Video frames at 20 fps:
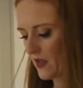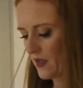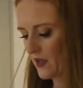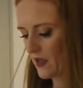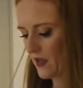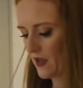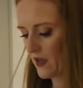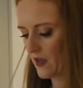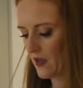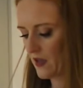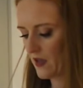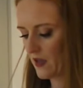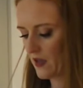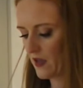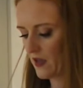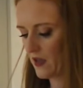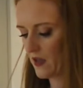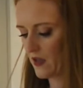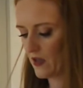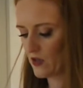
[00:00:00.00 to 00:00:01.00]

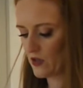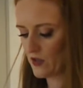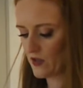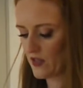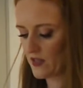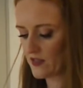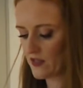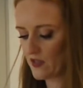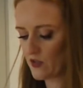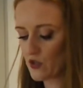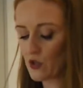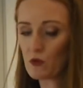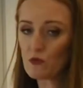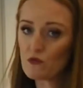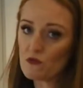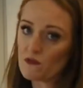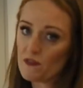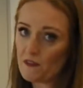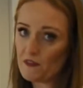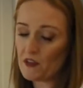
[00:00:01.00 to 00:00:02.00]
This is
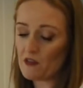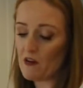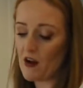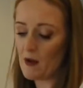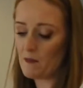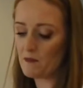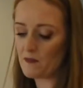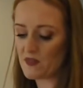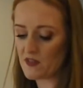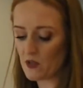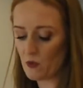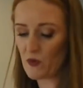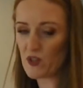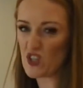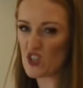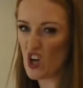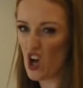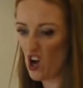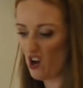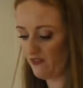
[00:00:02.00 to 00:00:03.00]
250 grams, so we
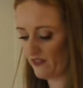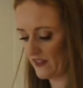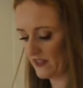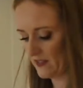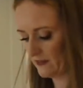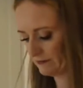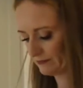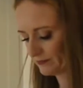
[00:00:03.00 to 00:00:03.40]
just half it.